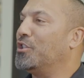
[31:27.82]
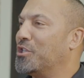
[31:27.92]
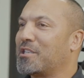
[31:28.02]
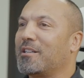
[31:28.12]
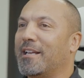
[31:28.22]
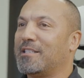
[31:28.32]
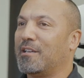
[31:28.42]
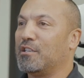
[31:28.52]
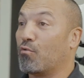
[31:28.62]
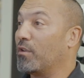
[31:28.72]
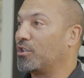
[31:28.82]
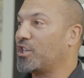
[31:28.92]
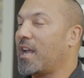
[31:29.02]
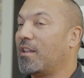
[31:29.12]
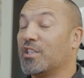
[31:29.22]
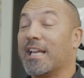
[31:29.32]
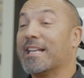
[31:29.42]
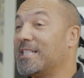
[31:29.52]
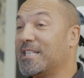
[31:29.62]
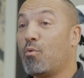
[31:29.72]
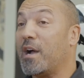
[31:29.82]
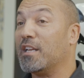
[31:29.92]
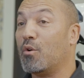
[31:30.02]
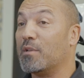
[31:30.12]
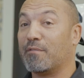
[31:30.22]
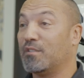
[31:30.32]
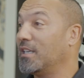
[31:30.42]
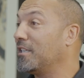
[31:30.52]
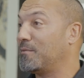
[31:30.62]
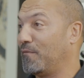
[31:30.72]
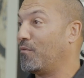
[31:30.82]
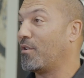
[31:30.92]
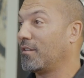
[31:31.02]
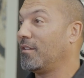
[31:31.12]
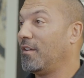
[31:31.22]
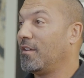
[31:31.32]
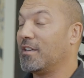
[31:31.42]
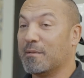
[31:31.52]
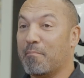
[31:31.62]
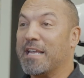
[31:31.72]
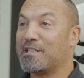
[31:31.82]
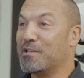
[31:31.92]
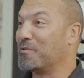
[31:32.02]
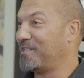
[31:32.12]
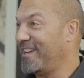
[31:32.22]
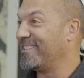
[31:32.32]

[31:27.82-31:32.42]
logistically it's a real challenge, and I can see why no one's ever done this before, because it makes no